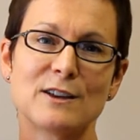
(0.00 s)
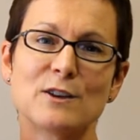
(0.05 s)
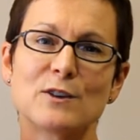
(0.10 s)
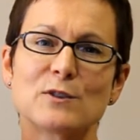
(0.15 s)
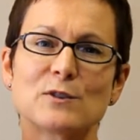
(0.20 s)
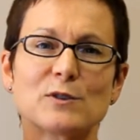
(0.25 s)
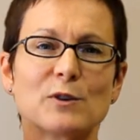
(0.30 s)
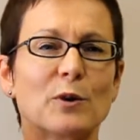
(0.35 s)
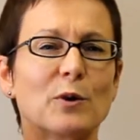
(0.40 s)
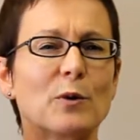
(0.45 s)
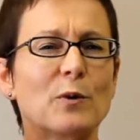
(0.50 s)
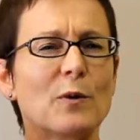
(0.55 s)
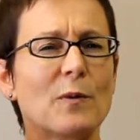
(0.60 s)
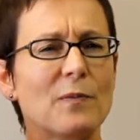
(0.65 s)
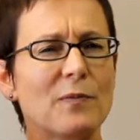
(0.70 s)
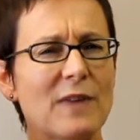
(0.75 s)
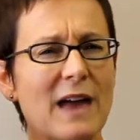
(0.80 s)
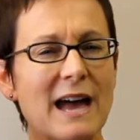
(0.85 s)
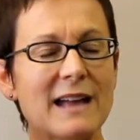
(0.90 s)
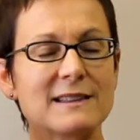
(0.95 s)
So
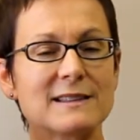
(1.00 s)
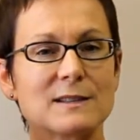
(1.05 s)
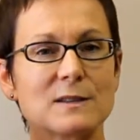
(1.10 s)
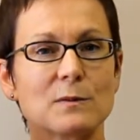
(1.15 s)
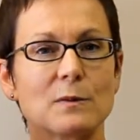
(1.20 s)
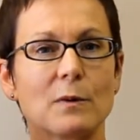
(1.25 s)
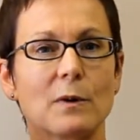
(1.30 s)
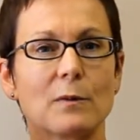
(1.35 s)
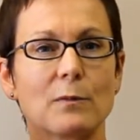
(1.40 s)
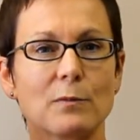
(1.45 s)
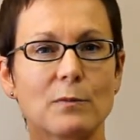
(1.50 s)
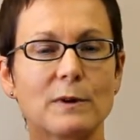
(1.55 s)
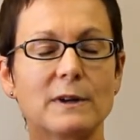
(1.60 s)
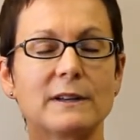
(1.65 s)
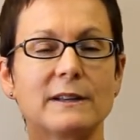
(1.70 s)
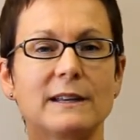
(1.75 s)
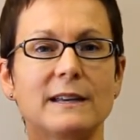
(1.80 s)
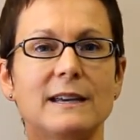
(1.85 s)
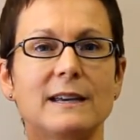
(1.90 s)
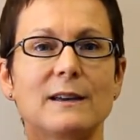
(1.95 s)
that's
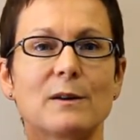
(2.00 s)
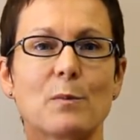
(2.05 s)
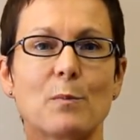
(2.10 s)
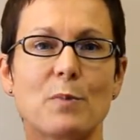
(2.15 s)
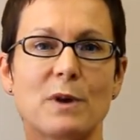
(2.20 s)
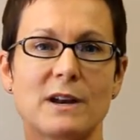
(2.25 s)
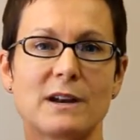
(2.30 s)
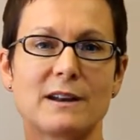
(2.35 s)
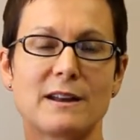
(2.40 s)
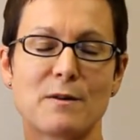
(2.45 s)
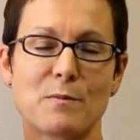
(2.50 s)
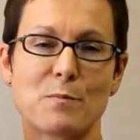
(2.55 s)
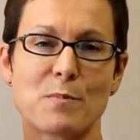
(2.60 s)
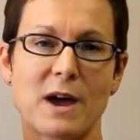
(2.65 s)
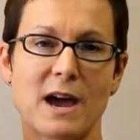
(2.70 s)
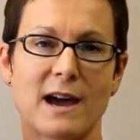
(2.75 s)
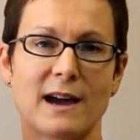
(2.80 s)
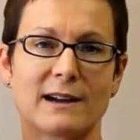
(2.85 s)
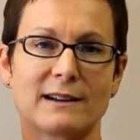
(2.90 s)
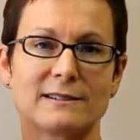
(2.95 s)
really been an
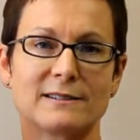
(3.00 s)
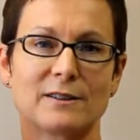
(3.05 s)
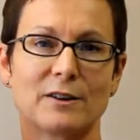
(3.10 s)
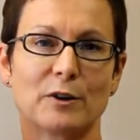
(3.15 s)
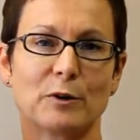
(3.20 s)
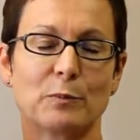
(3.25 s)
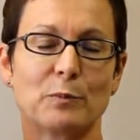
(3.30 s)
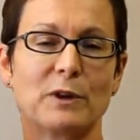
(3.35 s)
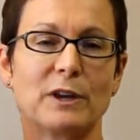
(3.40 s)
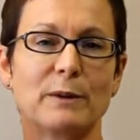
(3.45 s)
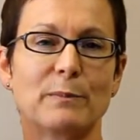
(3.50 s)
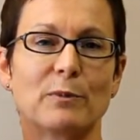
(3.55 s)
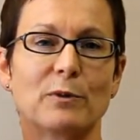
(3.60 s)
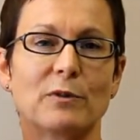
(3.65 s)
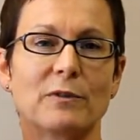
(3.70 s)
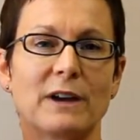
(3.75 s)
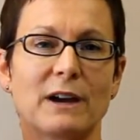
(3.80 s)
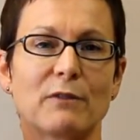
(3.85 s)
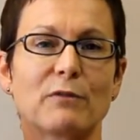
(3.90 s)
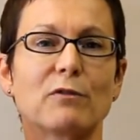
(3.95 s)
impact on people,
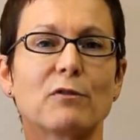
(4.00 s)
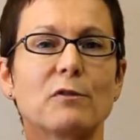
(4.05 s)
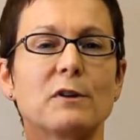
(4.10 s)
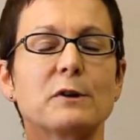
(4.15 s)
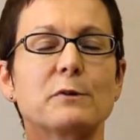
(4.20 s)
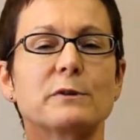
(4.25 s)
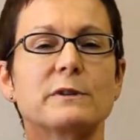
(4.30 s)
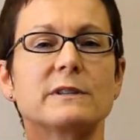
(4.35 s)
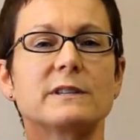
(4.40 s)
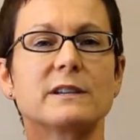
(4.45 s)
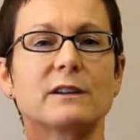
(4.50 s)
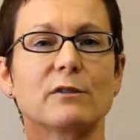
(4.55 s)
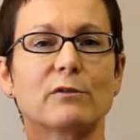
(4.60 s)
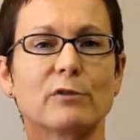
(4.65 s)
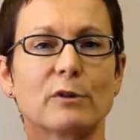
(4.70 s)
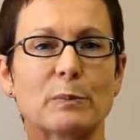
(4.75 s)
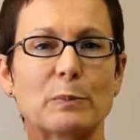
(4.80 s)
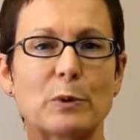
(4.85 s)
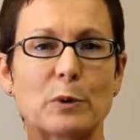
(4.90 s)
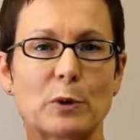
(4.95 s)
that frequency of
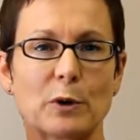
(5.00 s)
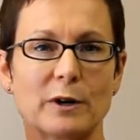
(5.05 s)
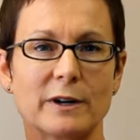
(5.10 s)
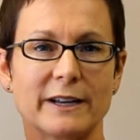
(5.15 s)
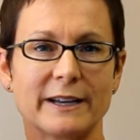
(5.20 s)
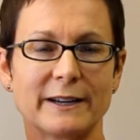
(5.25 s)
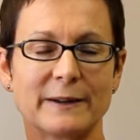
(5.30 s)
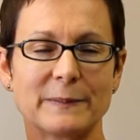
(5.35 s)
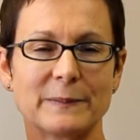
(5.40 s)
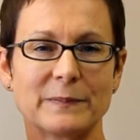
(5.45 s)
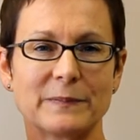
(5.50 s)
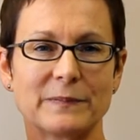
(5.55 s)
reporting.